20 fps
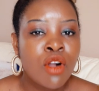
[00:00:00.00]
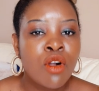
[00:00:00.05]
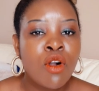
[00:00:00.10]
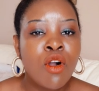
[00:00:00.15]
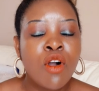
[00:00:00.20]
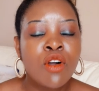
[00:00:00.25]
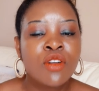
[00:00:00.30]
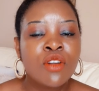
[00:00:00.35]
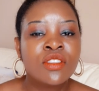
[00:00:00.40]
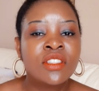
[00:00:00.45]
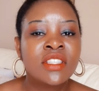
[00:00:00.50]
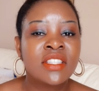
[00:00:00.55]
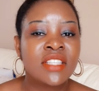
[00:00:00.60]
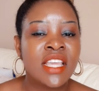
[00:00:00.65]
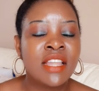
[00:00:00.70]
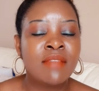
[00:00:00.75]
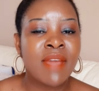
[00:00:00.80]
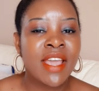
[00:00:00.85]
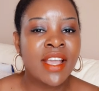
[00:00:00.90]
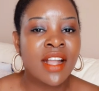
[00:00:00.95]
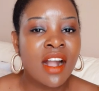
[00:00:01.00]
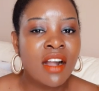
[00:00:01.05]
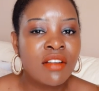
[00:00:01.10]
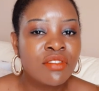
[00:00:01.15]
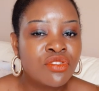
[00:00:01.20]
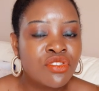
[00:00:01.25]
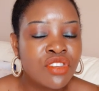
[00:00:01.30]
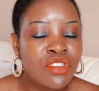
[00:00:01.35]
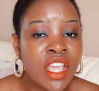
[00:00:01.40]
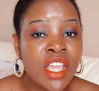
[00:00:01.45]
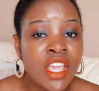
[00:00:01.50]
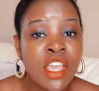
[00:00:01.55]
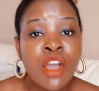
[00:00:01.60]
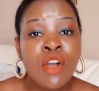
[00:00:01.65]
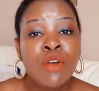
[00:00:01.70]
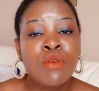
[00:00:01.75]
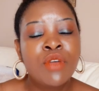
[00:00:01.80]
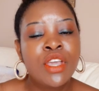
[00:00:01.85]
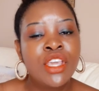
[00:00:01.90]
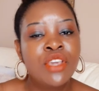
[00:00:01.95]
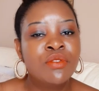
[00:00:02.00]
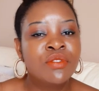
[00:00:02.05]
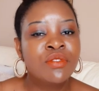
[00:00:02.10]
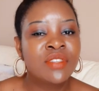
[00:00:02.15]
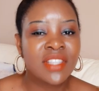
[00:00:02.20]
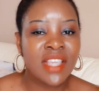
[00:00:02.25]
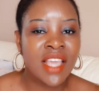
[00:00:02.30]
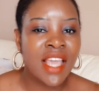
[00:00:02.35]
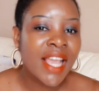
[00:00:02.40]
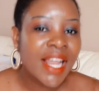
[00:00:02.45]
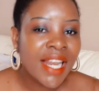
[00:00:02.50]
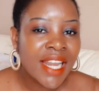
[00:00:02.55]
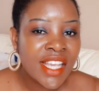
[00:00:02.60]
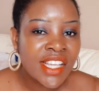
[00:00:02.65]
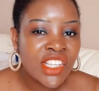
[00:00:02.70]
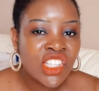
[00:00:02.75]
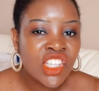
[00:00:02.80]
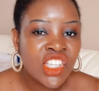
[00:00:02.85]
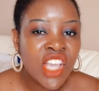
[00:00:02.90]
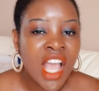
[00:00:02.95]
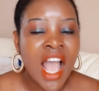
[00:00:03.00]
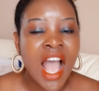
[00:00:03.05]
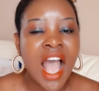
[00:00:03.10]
Cause in my country, we use English